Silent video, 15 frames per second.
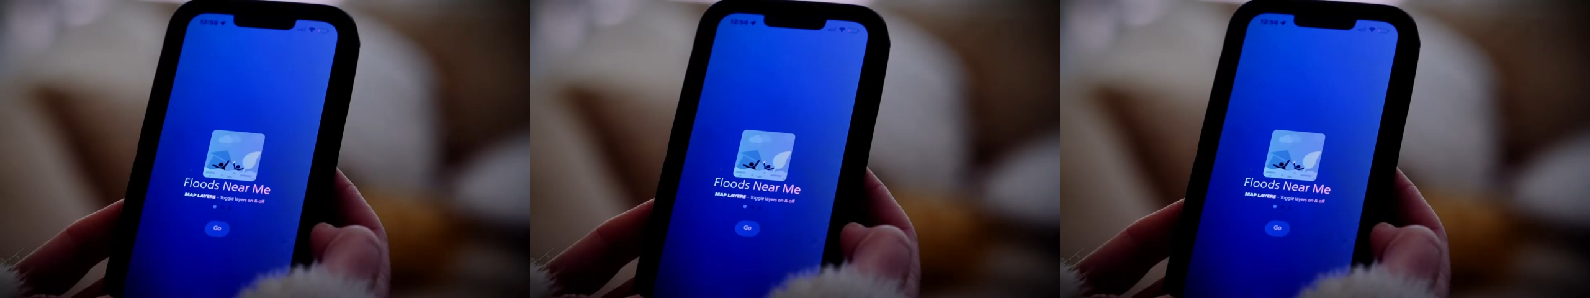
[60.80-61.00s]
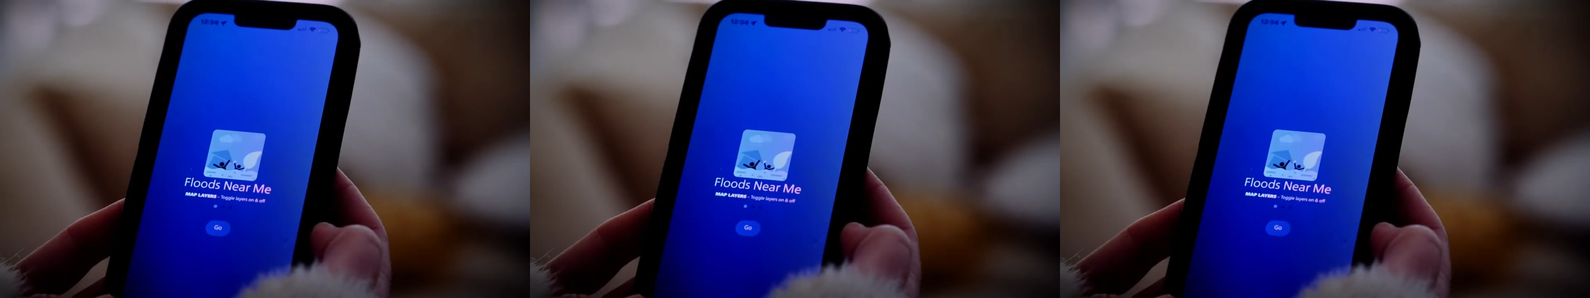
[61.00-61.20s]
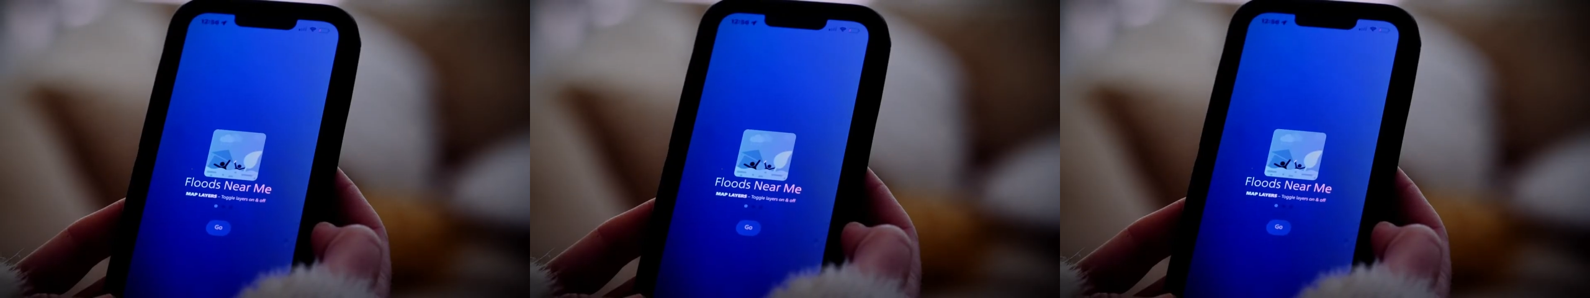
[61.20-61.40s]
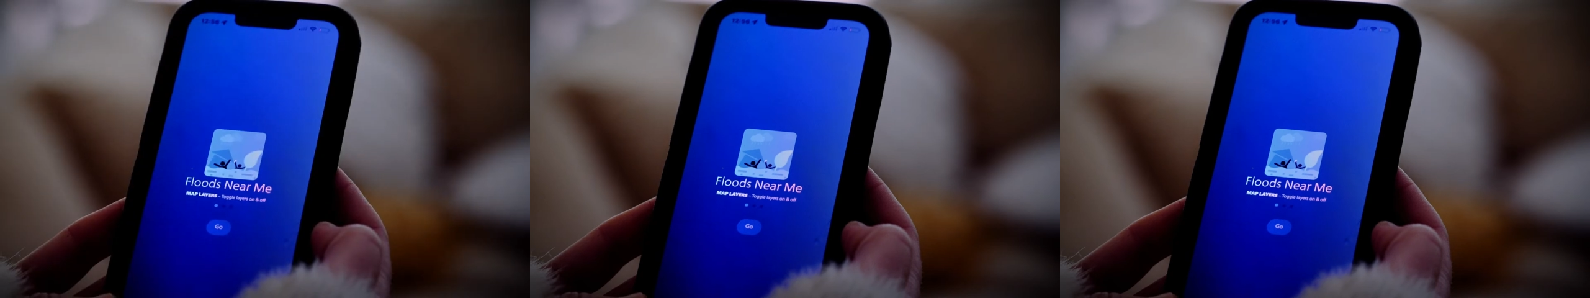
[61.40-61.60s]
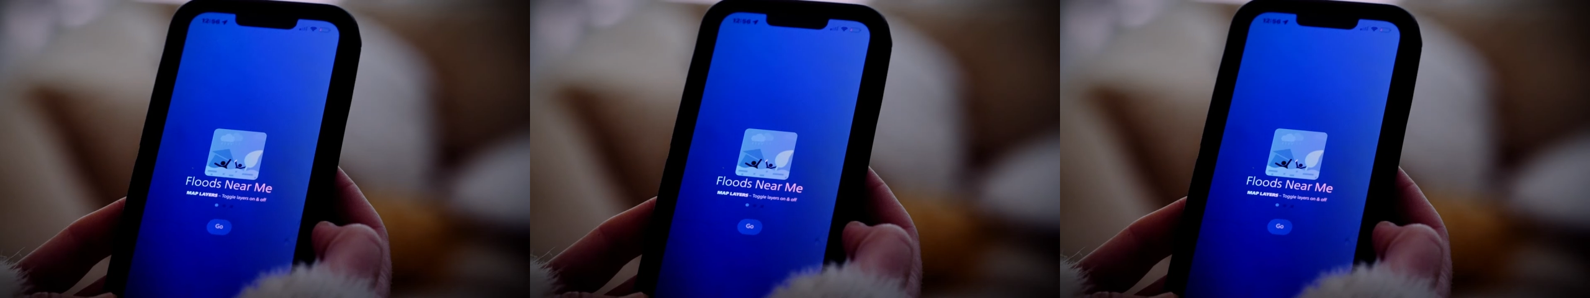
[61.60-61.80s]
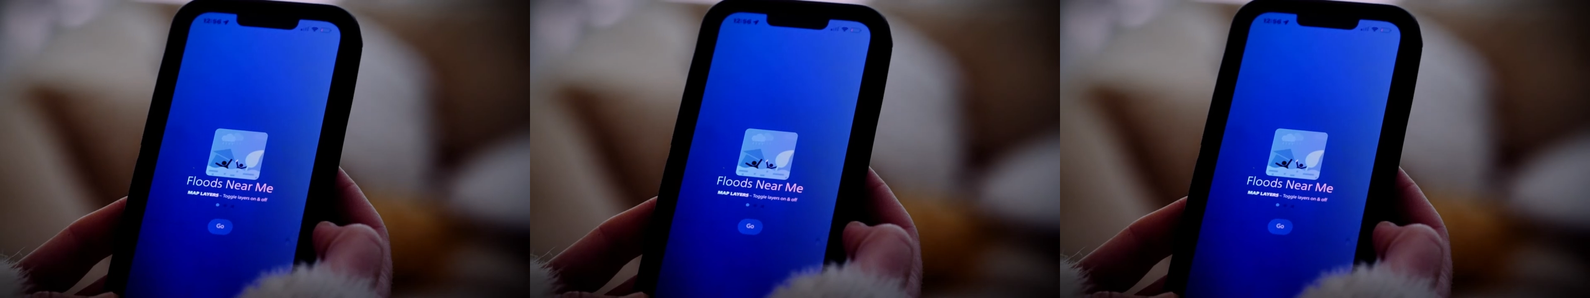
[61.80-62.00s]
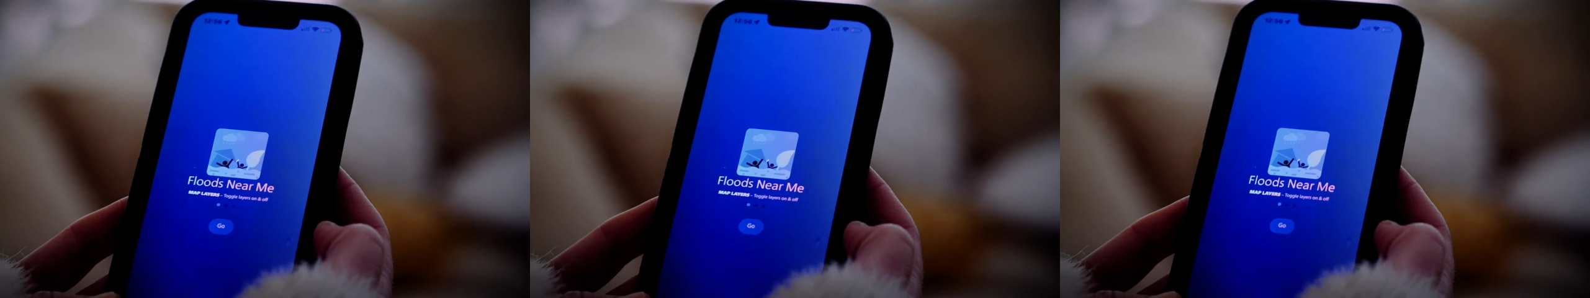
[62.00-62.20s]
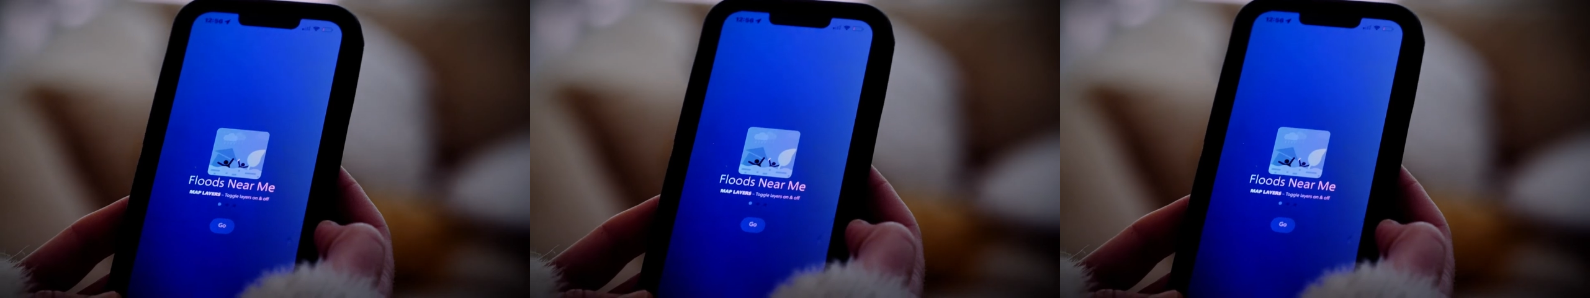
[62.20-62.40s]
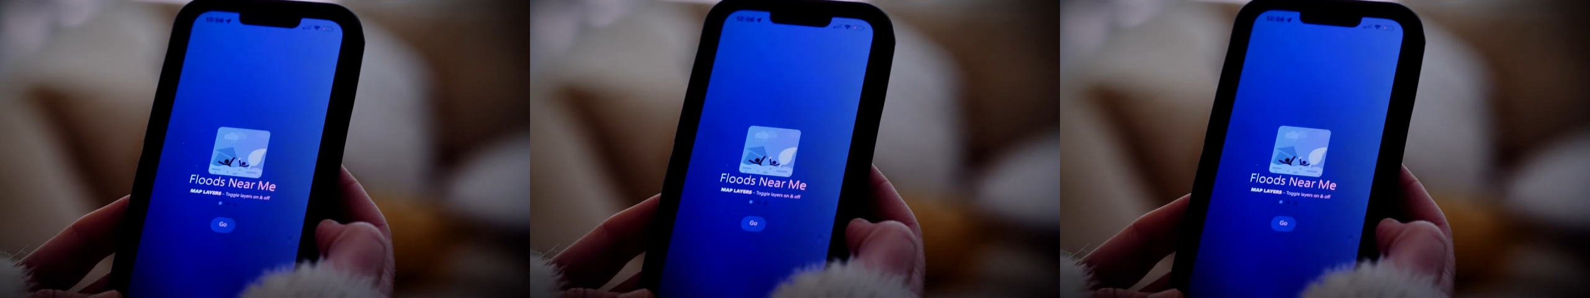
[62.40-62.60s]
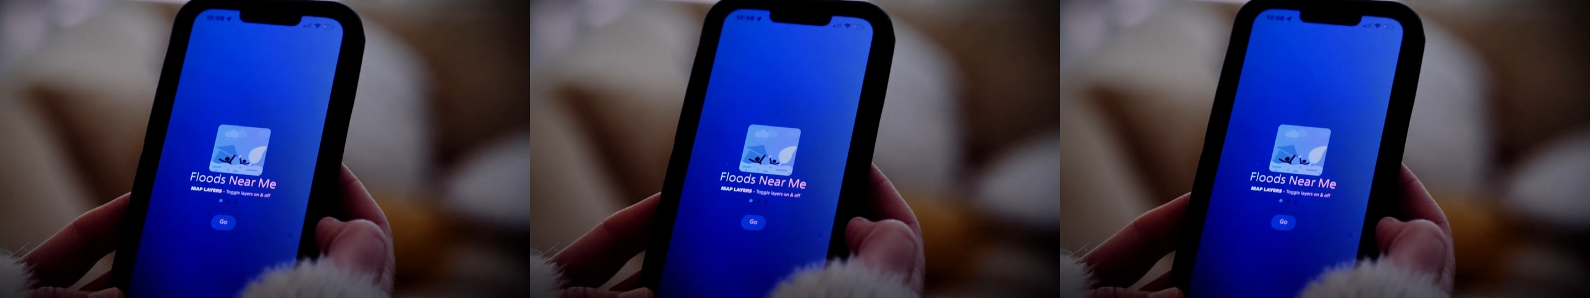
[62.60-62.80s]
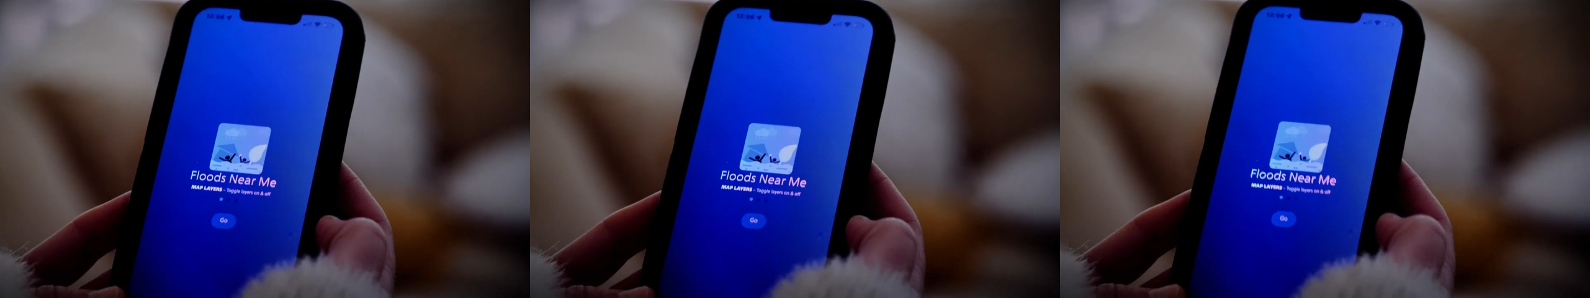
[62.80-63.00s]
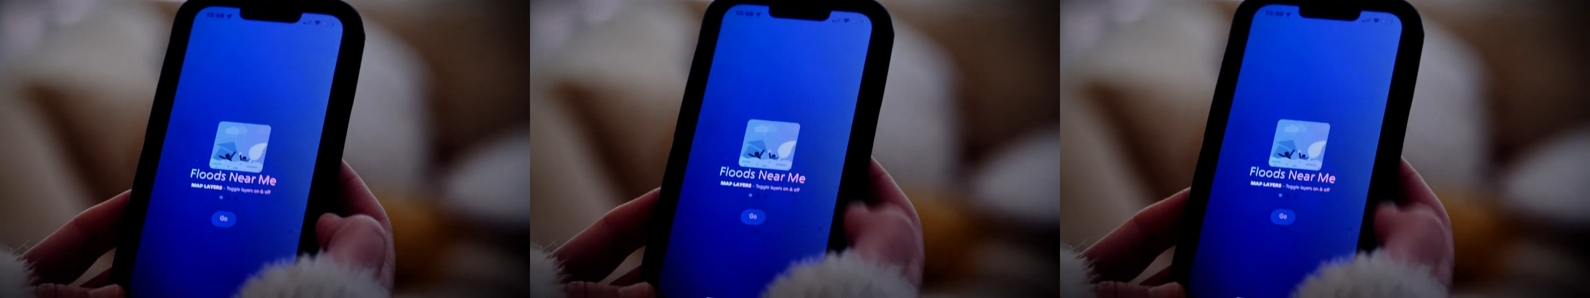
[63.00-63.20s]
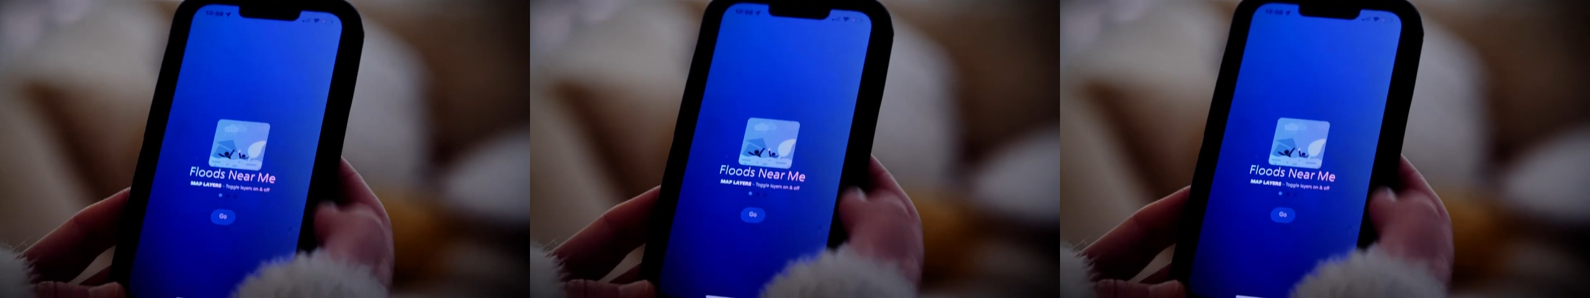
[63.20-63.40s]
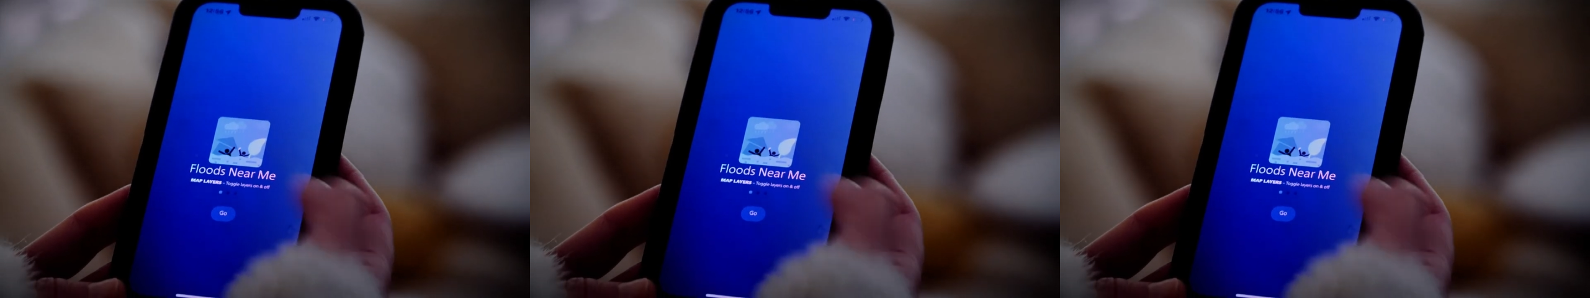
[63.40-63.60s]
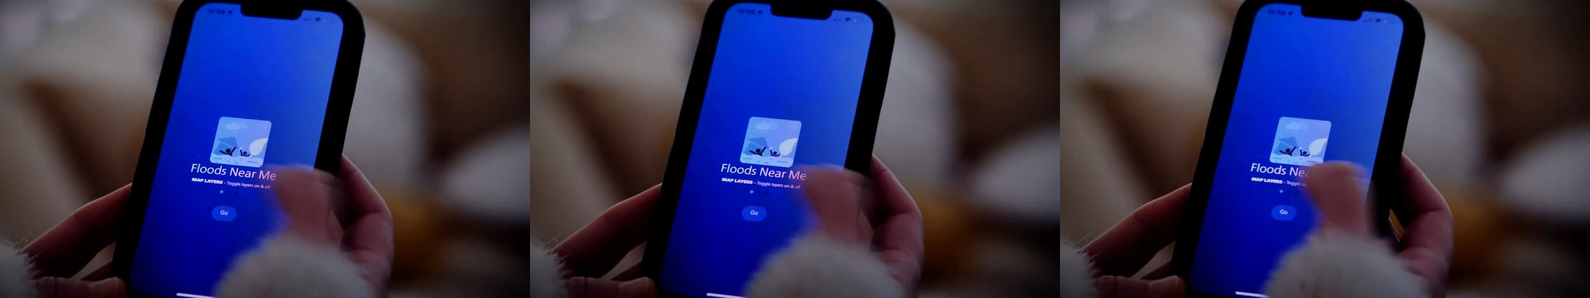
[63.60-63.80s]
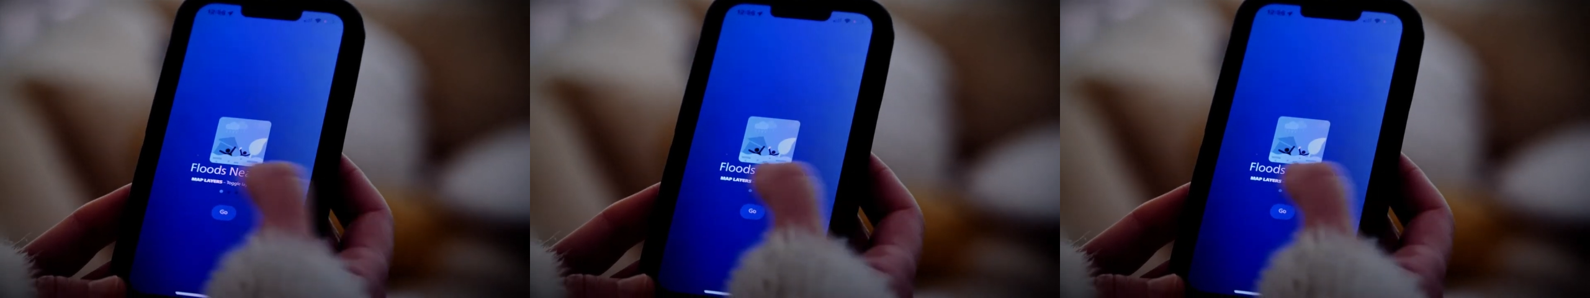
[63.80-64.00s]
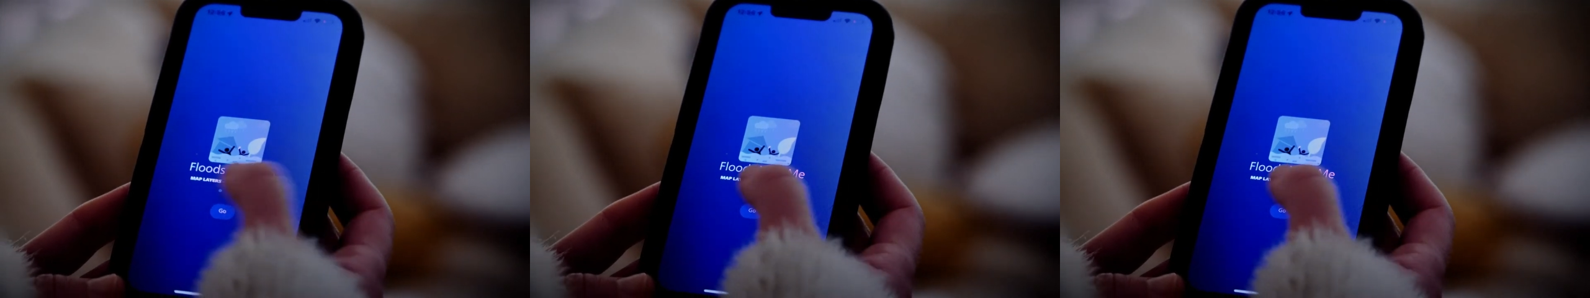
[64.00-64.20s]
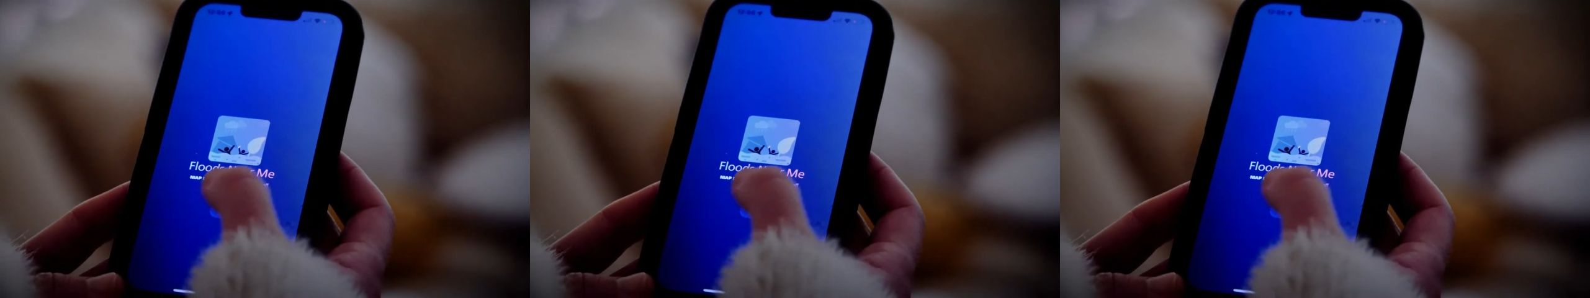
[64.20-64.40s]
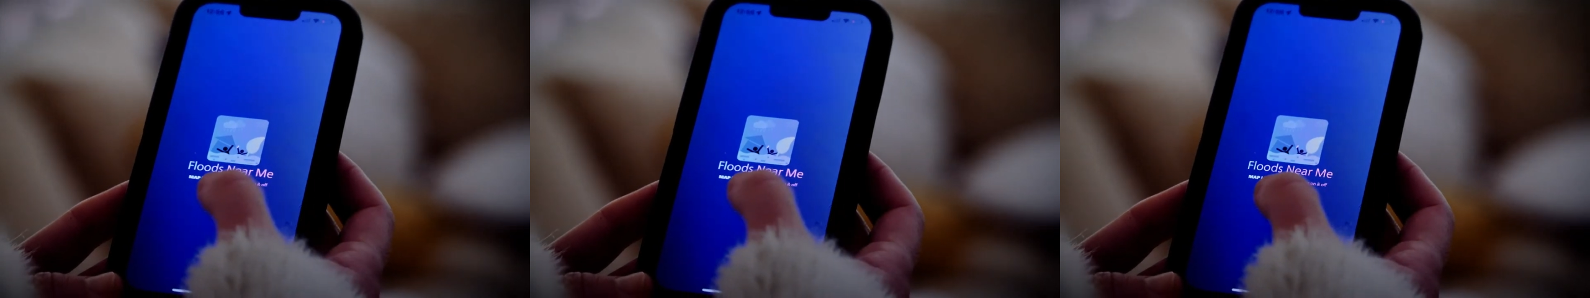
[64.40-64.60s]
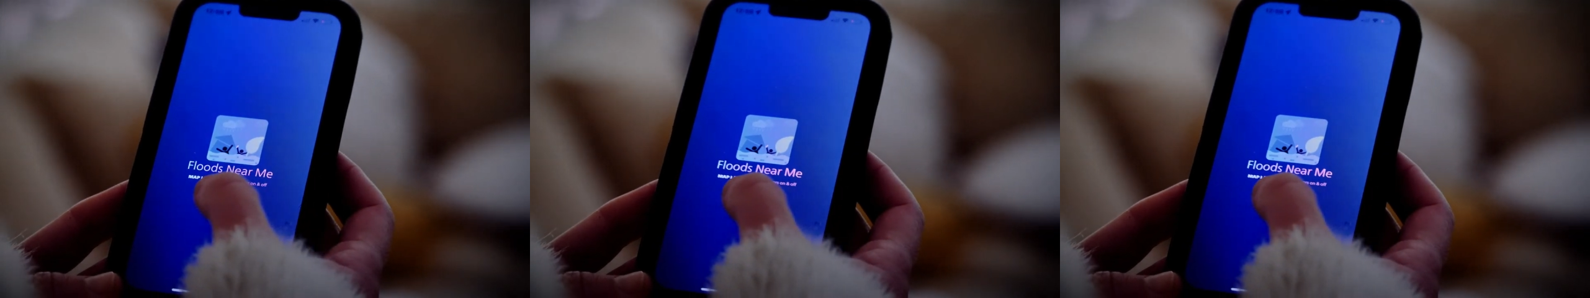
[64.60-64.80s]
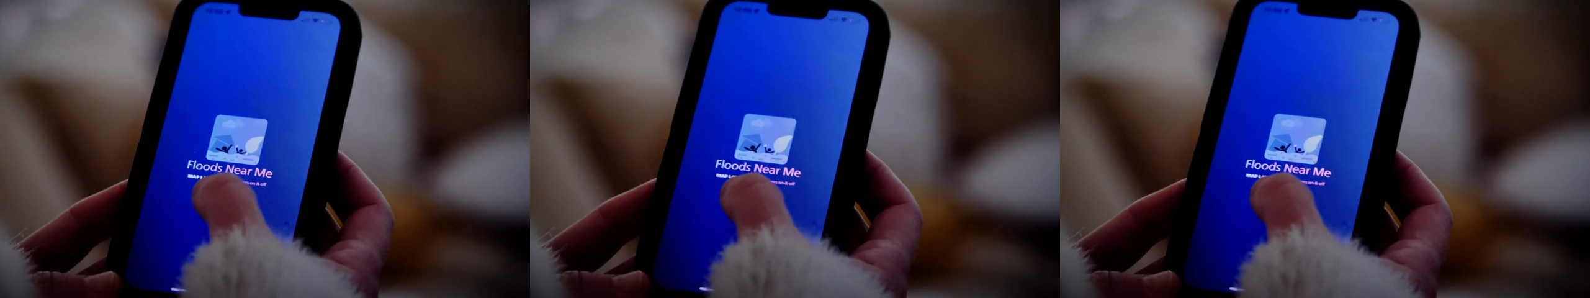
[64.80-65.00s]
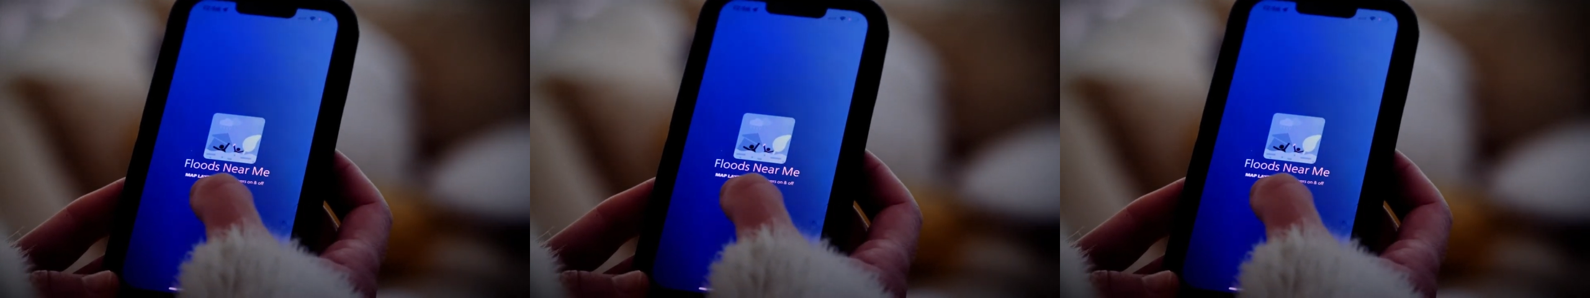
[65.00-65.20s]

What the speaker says: (no speaker visible)